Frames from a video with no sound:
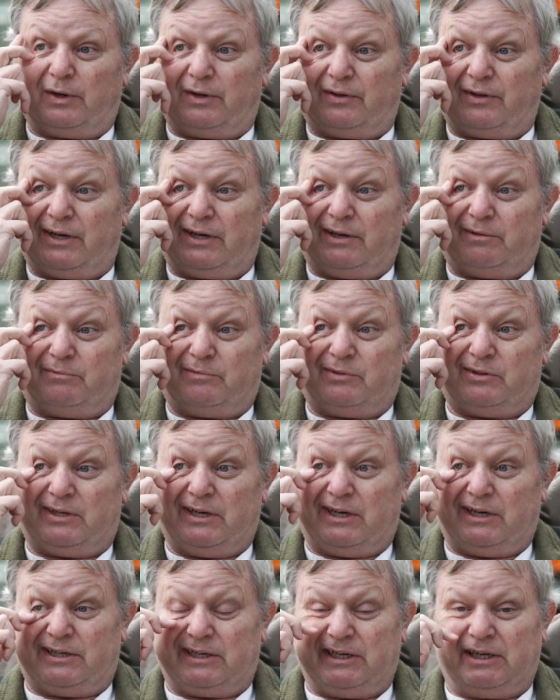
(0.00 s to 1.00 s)
one of their
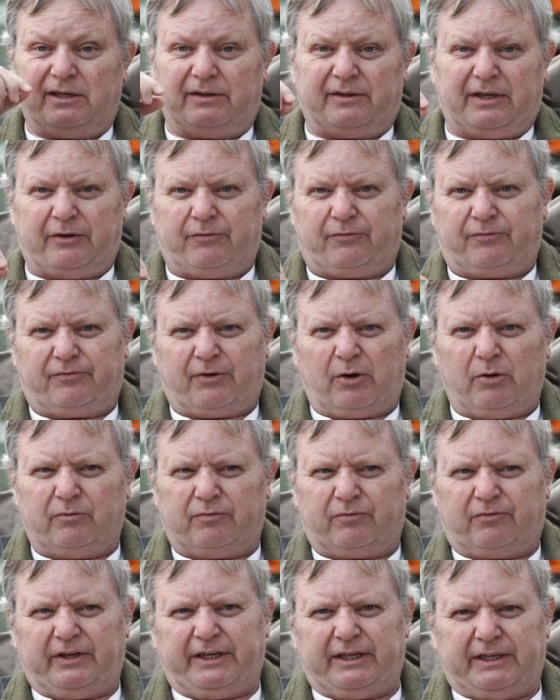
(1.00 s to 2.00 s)
own
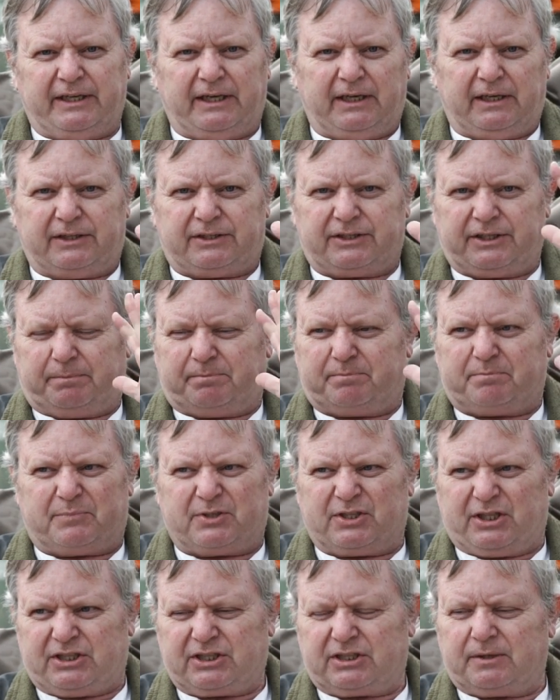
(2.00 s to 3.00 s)
fleet dealership
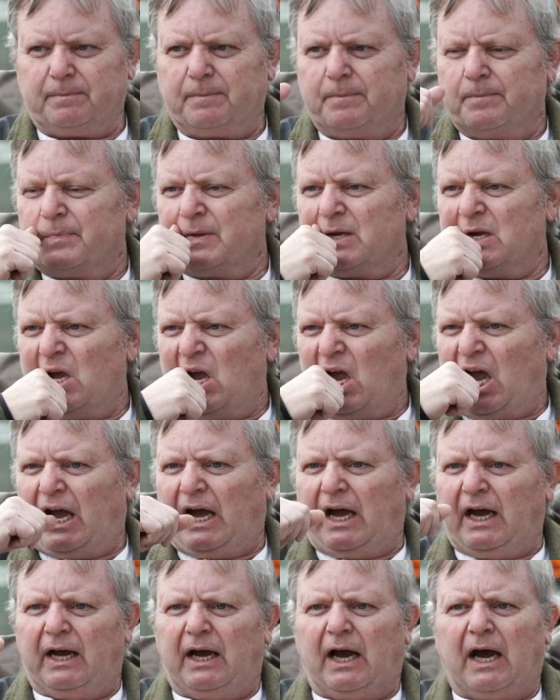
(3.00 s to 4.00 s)
system.
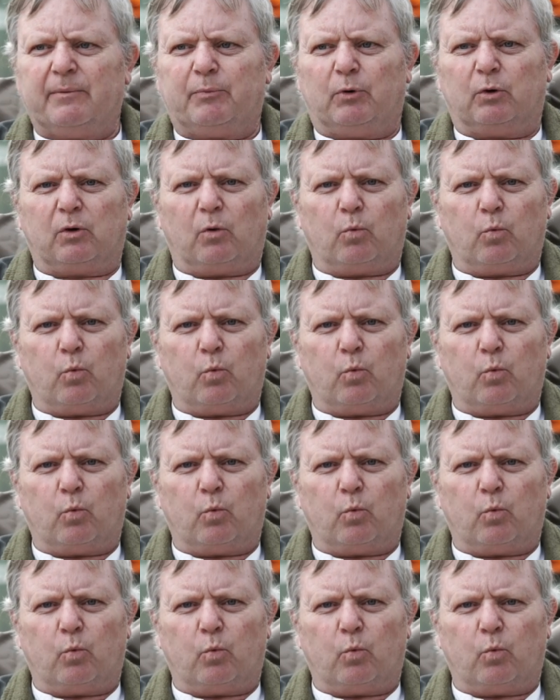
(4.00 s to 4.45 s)
I bought a